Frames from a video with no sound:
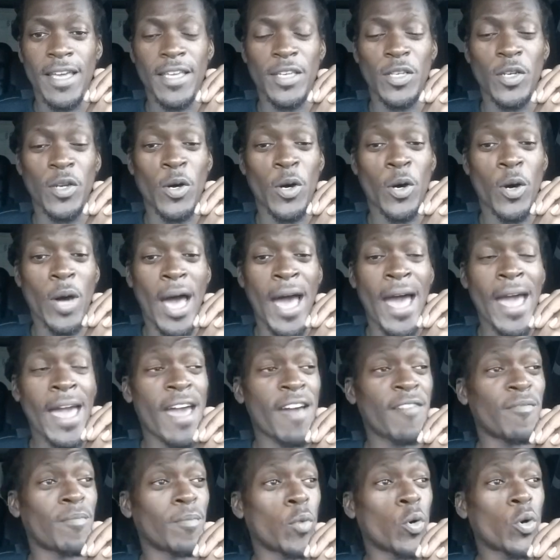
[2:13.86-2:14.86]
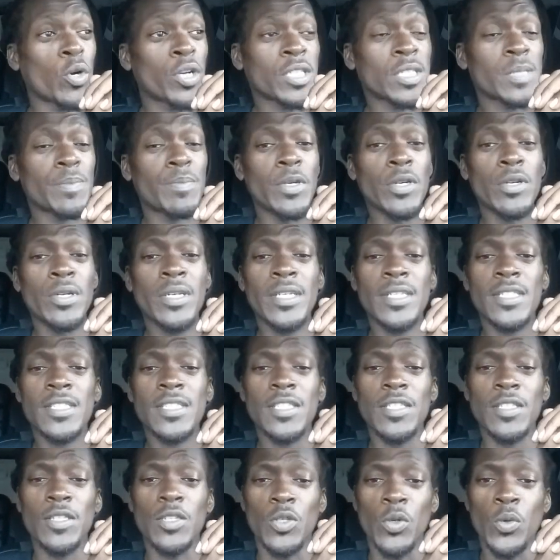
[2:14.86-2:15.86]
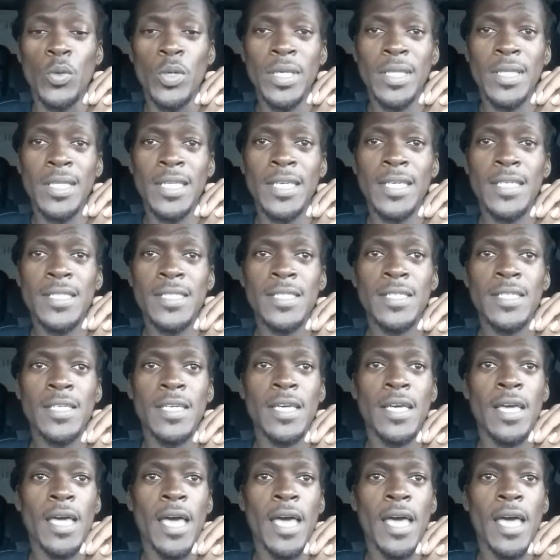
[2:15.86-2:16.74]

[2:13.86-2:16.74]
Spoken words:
I have more experience doing this.